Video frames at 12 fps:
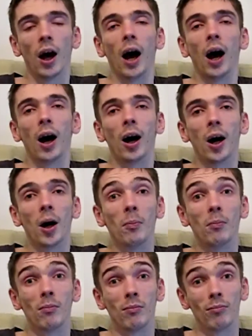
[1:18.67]

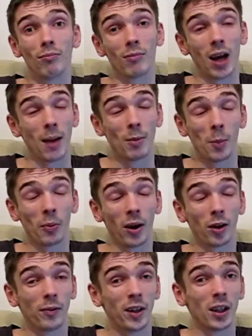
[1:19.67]
Am I
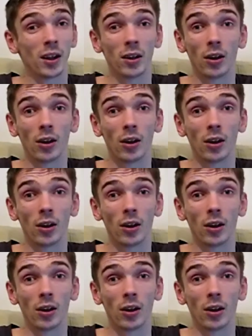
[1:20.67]
proud of it?